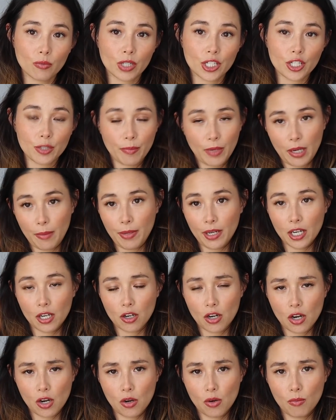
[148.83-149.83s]
which maybe
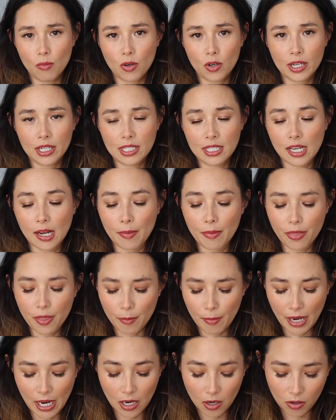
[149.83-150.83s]
I'll go more in depth
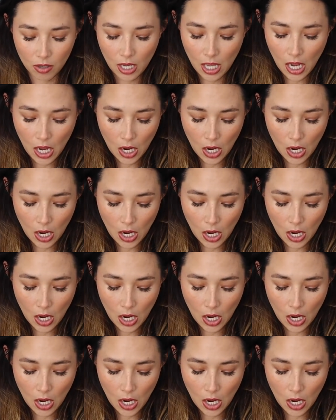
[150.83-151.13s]
about